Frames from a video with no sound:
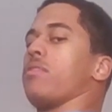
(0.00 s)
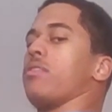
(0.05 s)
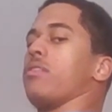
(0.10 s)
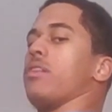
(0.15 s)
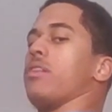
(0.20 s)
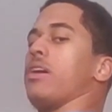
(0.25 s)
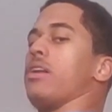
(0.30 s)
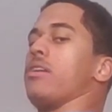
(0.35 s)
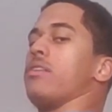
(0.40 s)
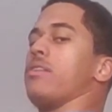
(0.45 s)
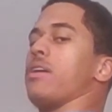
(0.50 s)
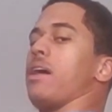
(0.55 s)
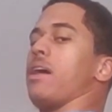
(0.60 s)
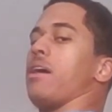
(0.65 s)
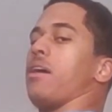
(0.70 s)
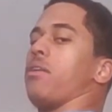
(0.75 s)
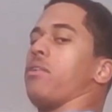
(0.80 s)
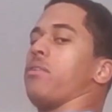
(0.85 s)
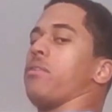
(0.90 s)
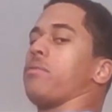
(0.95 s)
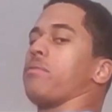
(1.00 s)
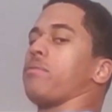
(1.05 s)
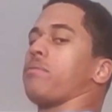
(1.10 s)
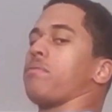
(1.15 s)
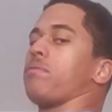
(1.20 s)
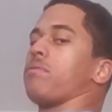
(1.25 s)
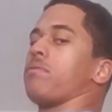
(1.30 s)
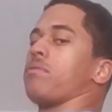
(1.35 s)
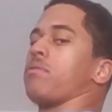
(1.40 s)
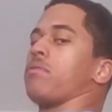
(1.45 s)
let it down,
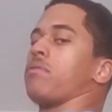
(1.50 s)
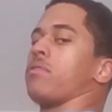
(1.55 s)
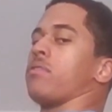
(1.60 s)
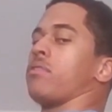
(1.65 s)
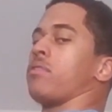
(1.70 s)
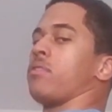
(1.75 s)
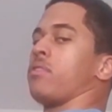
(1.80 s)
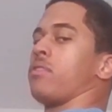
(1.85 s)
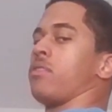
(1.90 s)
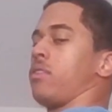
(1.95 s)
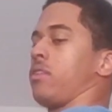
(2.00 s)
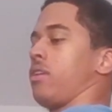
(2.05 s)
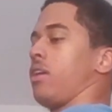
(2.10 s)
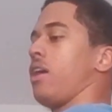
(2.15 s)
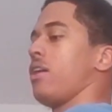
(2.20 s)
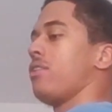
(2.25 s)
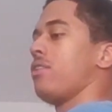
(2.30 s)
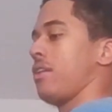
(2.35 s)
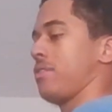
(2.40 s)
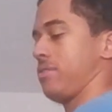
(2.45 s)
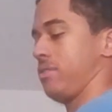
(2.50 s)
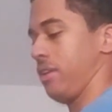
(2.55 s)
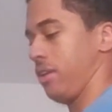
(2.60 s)
and that's